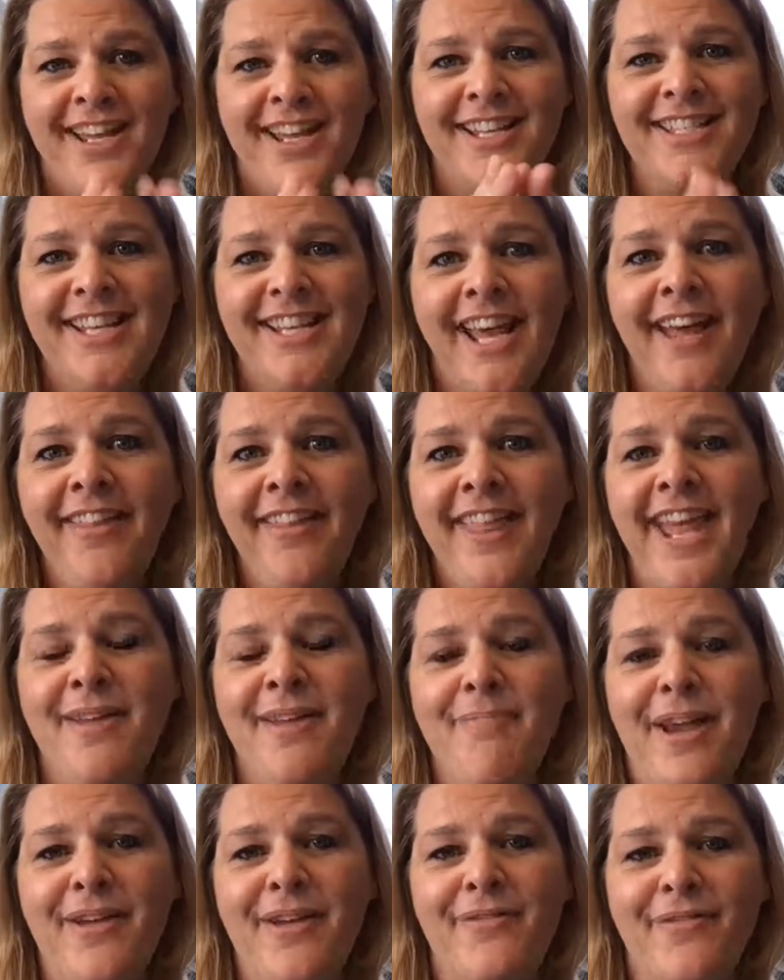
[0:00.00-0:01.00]
Until
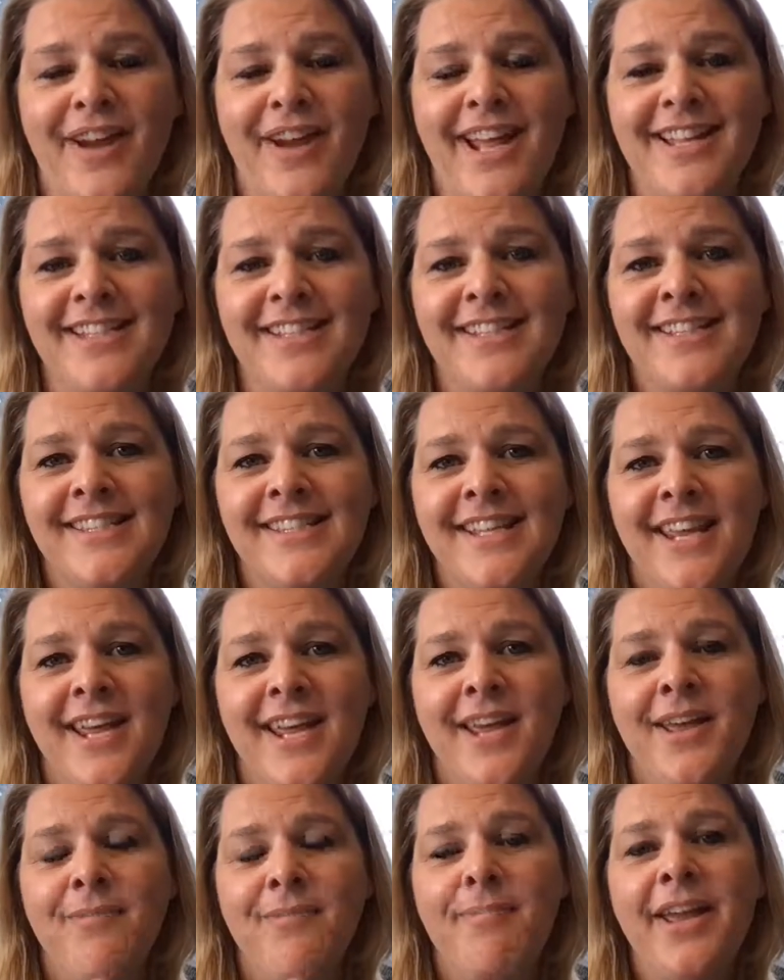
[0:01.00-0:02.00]
then, my friends,
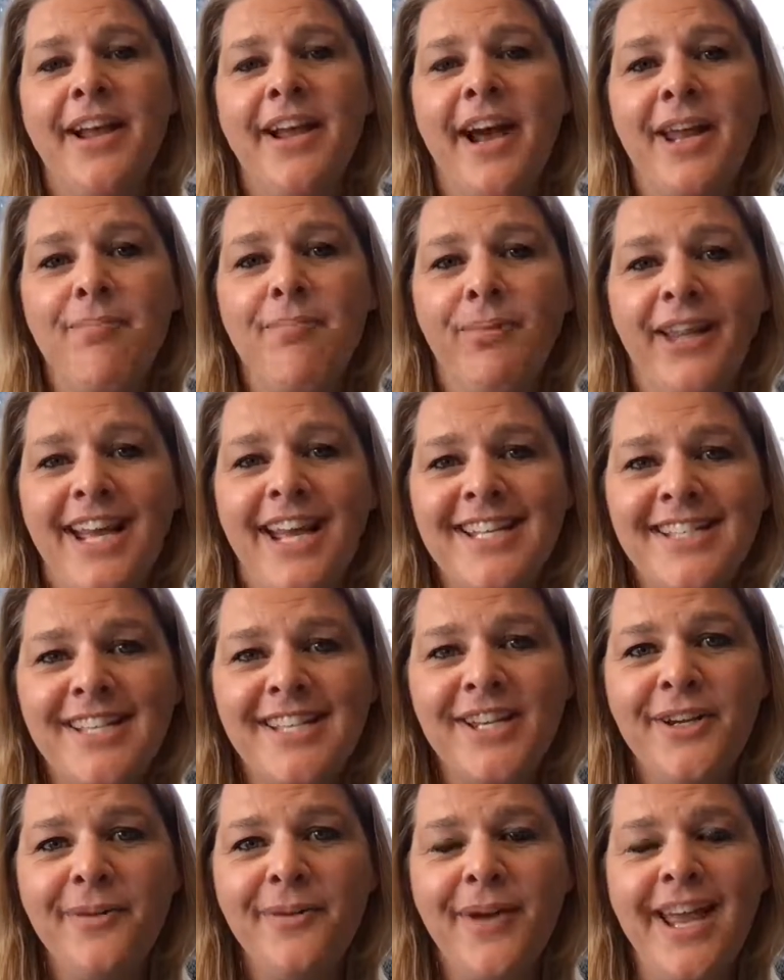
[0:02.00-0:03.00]
may God bless
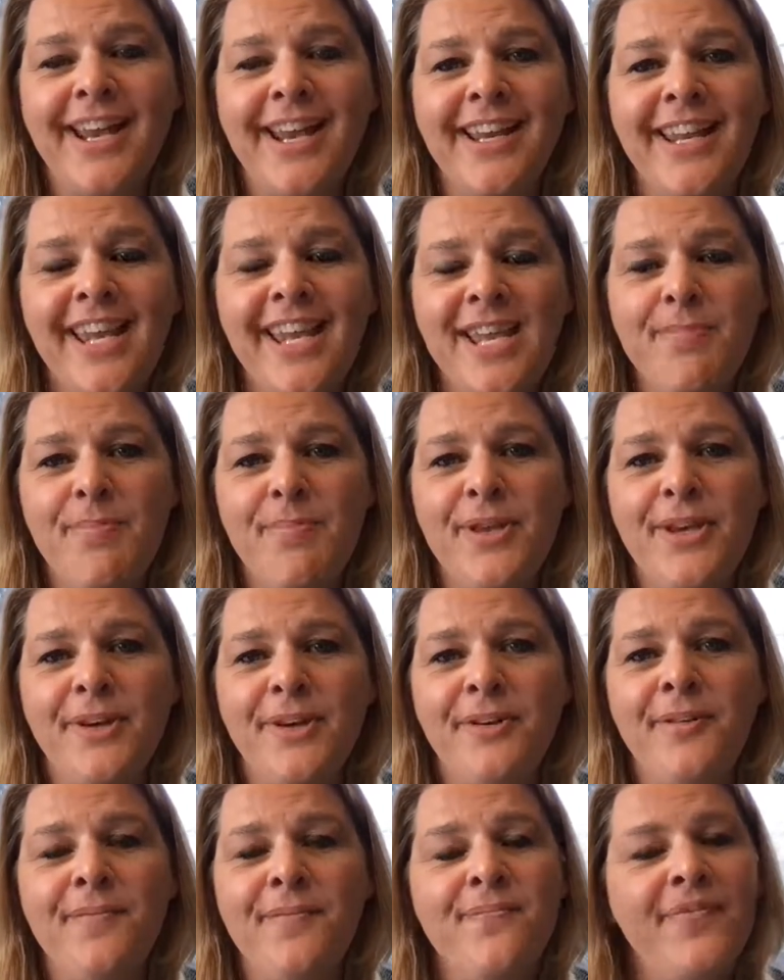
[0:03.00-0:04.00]
you and keep
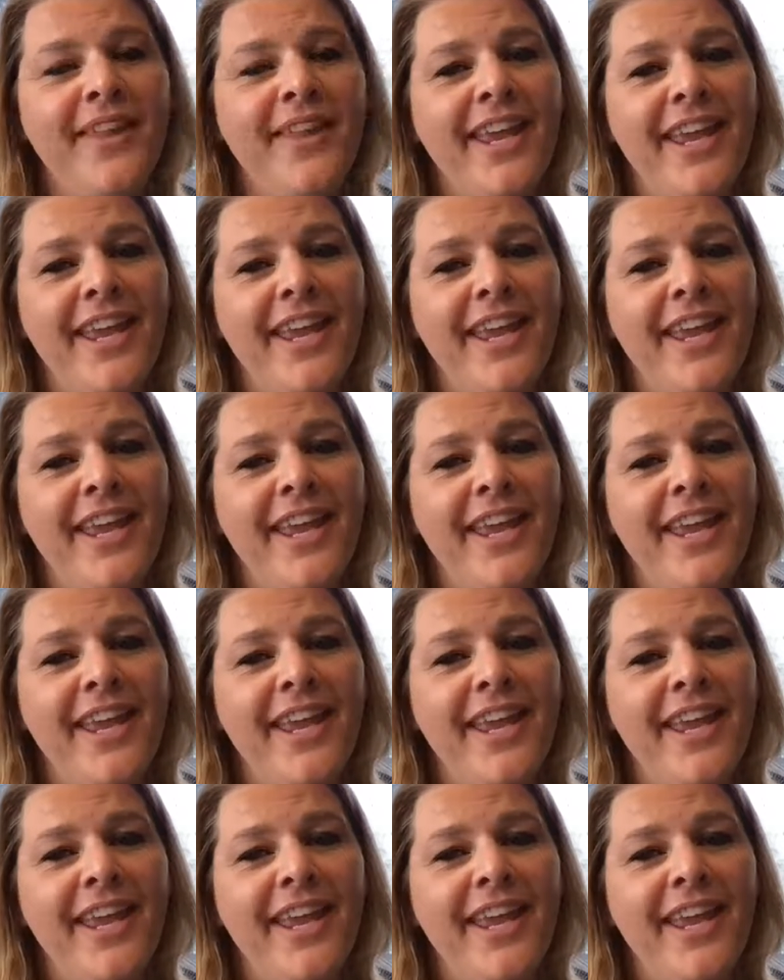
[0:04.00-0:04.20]
you,